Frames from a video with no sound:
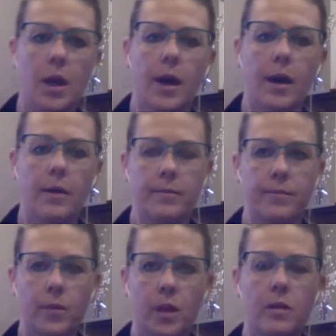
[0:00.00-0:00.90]

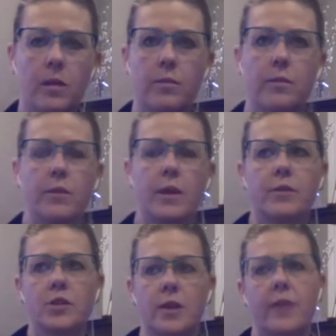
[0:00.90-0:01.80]
the
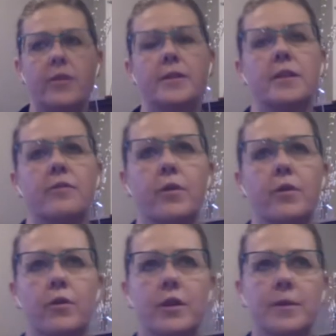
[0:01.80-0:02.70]
original ethics, that if we were
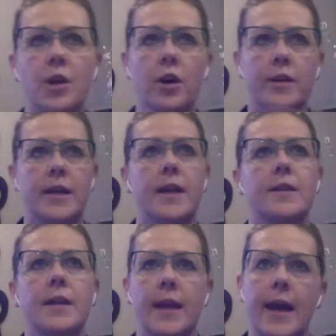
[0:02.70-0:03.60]
going to be
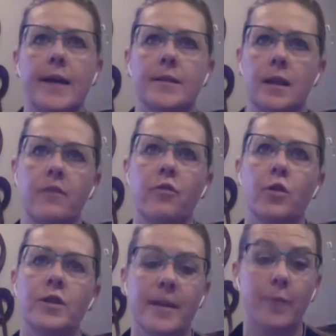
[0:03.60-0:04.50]
contacting and asking
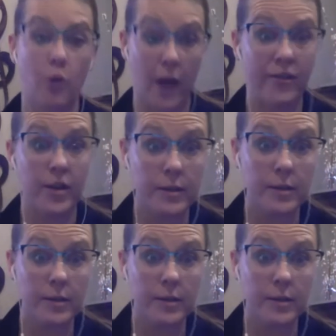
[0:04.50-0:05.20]
for demographics,